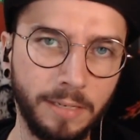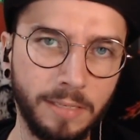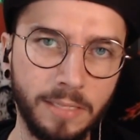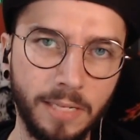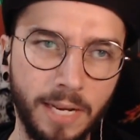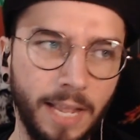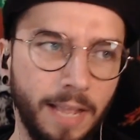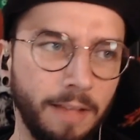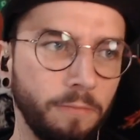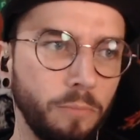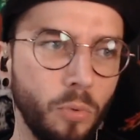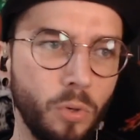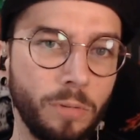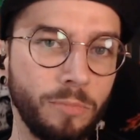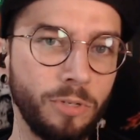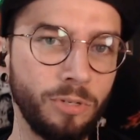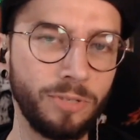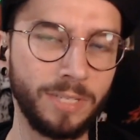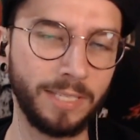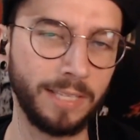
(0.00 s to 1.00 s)
because then I have more
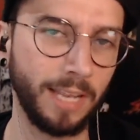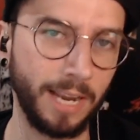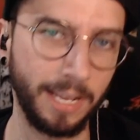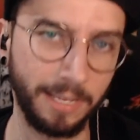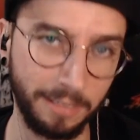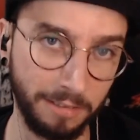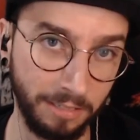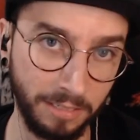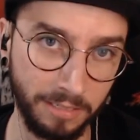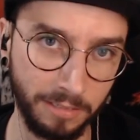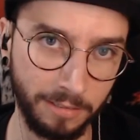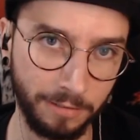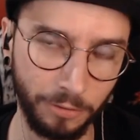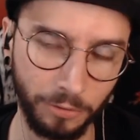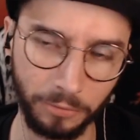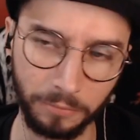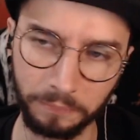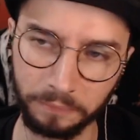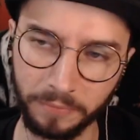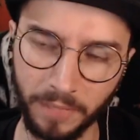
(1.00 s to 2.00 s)
music that I can listen
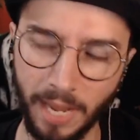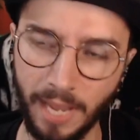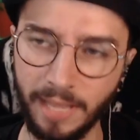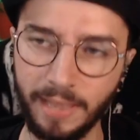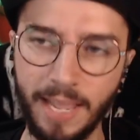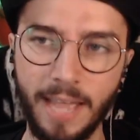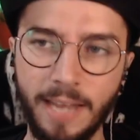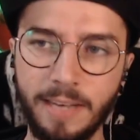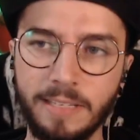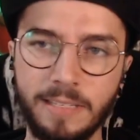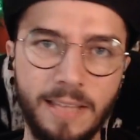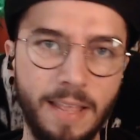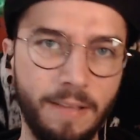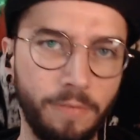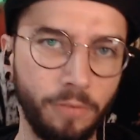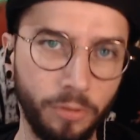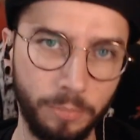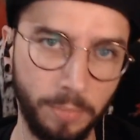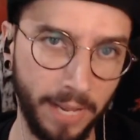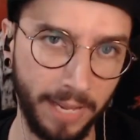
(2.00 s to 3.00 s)
to, and that is
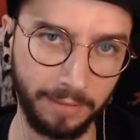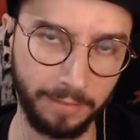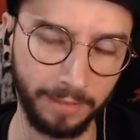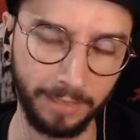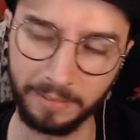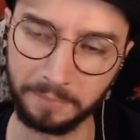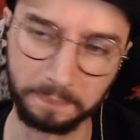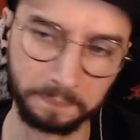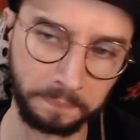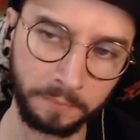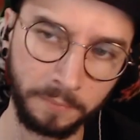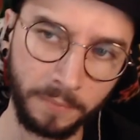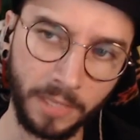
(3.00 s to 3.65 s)
never a bad thing.